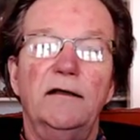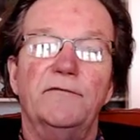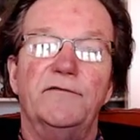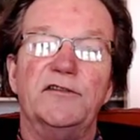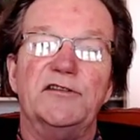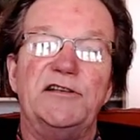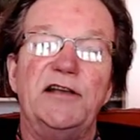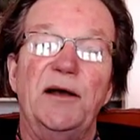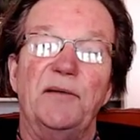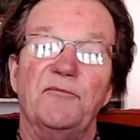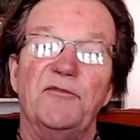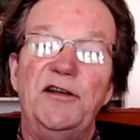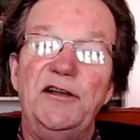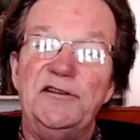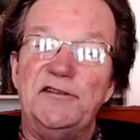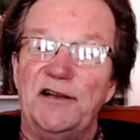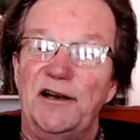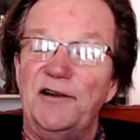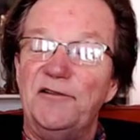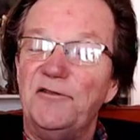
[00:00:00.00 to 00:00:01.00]
For some
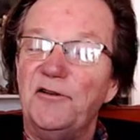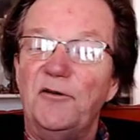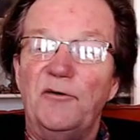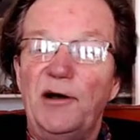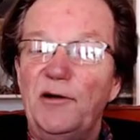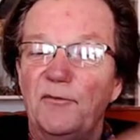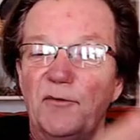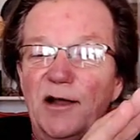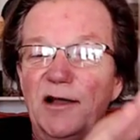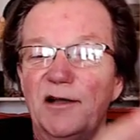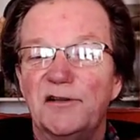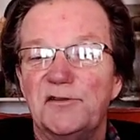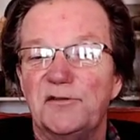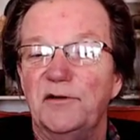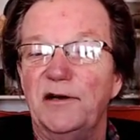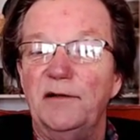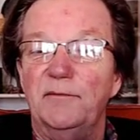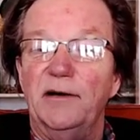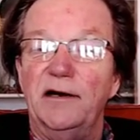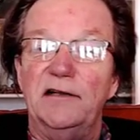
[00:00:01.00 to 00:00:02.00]
reason, I don't know why whales
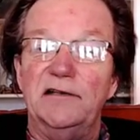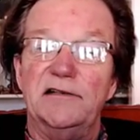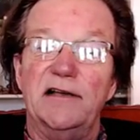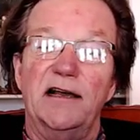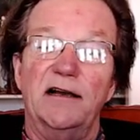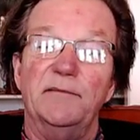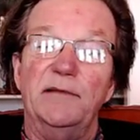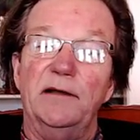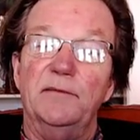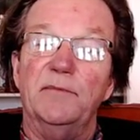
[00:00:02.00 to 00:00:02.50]
are anybody's enemy,